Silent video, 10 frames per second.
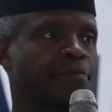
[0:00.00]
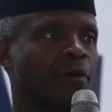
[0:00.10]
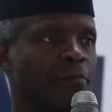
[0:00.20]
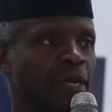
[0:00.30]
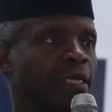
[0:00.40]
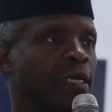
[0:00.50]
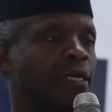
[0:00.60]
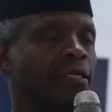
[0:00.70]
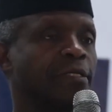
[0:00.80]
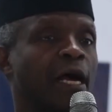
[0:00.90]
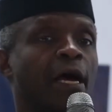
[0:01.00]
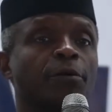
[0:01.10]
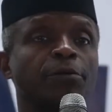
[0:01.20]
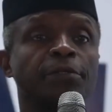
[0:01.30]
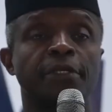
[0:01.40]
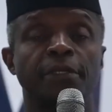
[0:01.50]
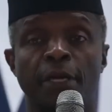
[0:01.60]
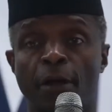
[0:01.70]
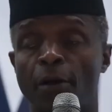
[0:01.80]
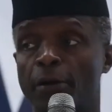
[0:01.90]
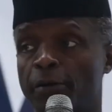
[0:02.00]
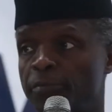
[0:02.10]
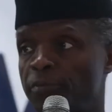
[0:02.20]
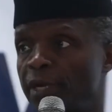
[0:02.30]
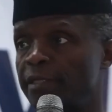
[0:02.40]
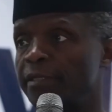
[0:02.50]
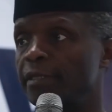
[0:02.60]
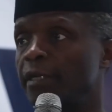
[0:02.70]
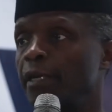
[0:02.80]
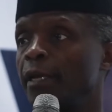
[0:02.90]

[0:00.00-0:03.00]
for many years housed the Concord Press,